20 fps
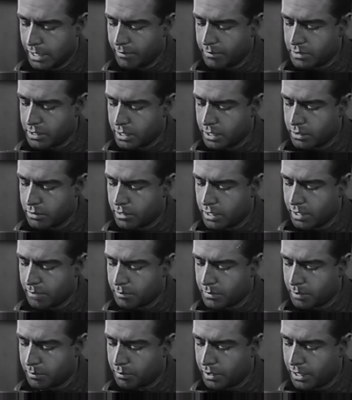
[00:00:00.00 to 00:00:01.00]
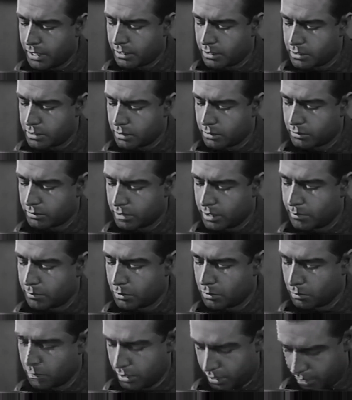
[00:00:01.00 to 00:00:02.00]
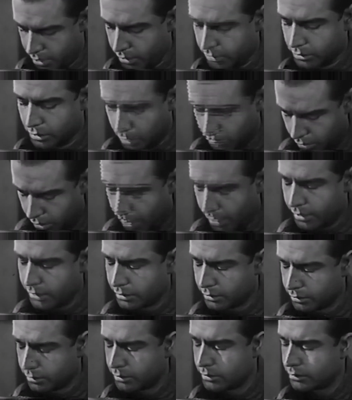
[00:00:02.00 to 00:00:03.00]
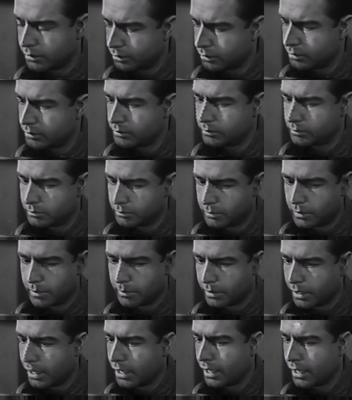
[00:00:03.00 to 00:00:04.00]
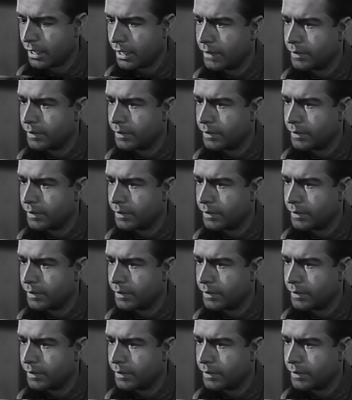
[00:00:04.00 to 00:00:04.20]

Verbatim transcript: Obviously, you got me pegged as a number one heel. All right. Maybe I